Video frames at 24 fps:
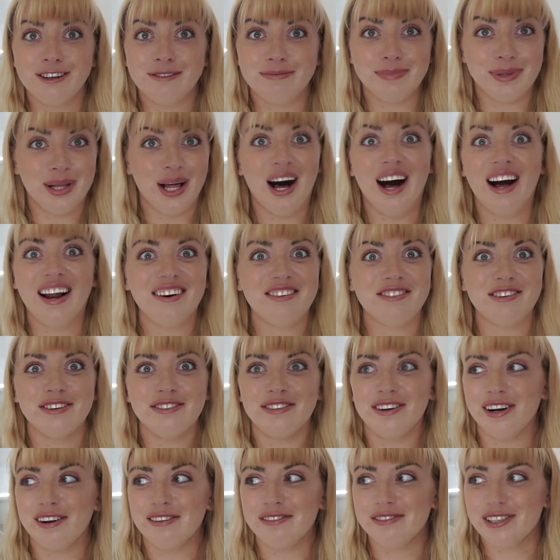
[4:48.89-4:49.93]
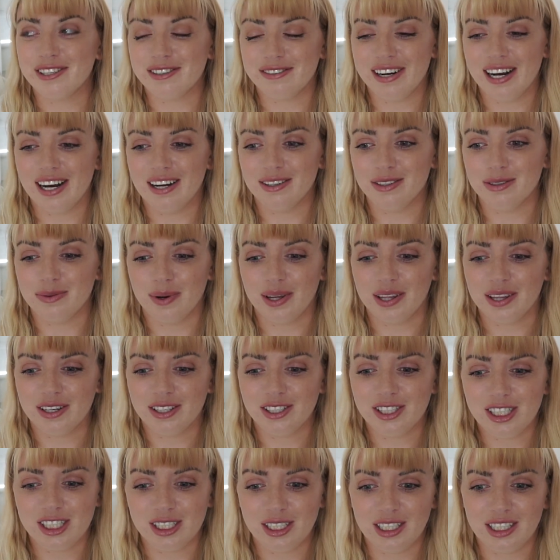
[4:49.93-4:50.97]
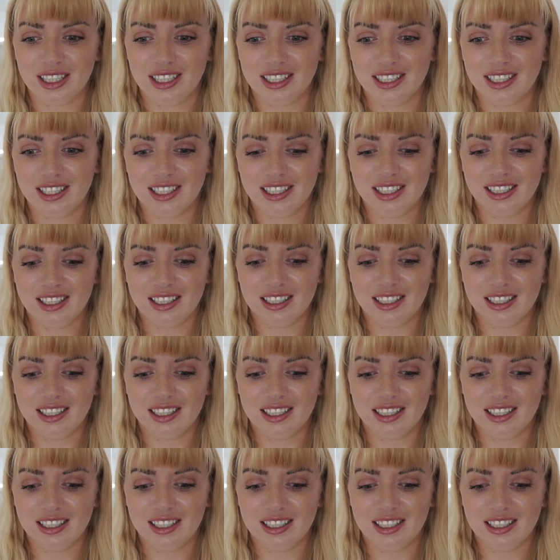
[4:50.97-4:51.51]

plot revolves around whether she